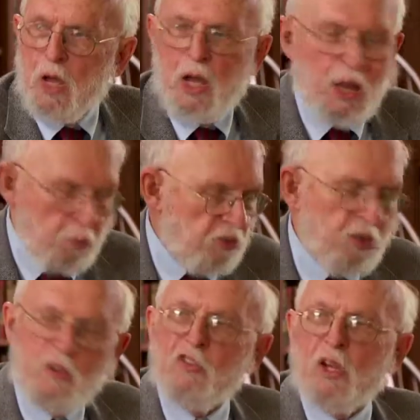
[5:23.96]
I would
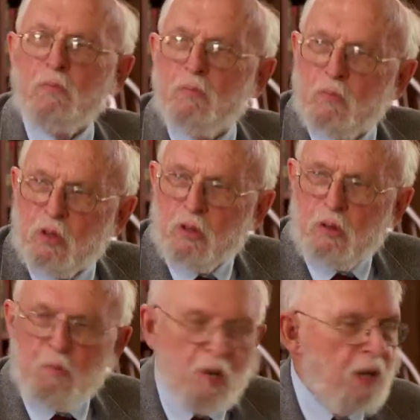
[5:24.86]
say the same. Mm -hmm.
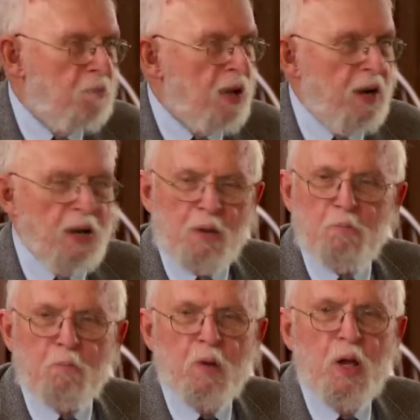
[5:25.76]
So, and I
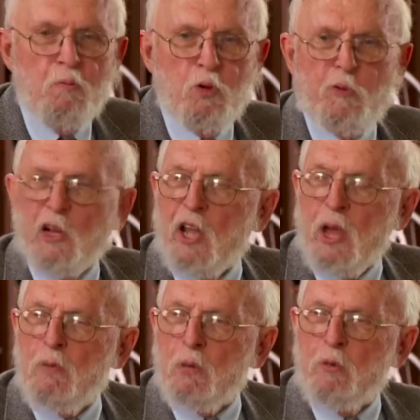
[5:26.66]
perfectly
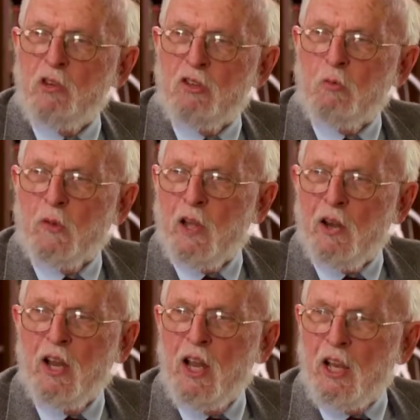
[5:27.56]
happy to preach it
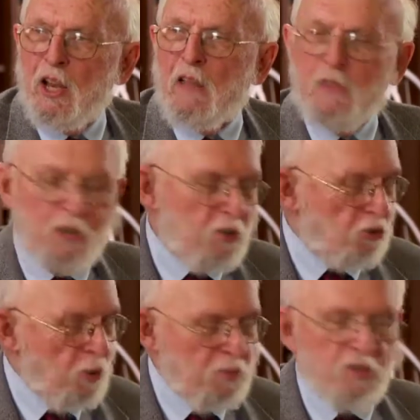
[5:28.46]
without lengthy
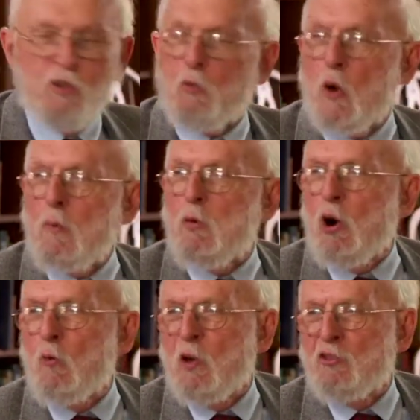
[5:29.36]
descriptions of where
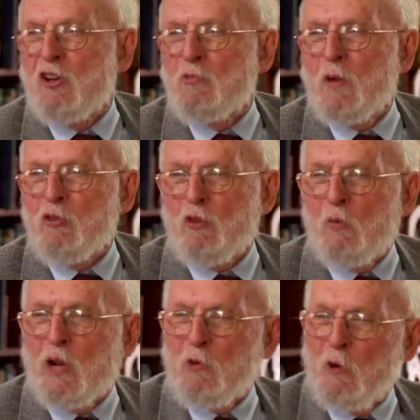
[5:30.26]
Paul was in his ministry
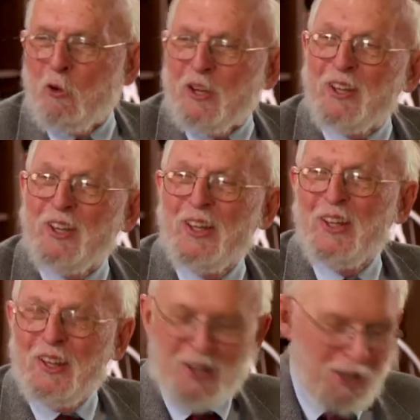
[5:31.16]
when he wrote it.
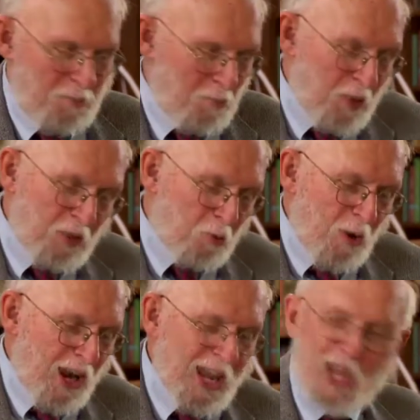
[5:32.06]
Right. Uh, that's
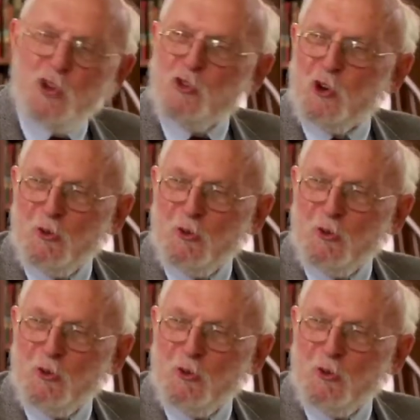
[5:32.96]
where I hedge.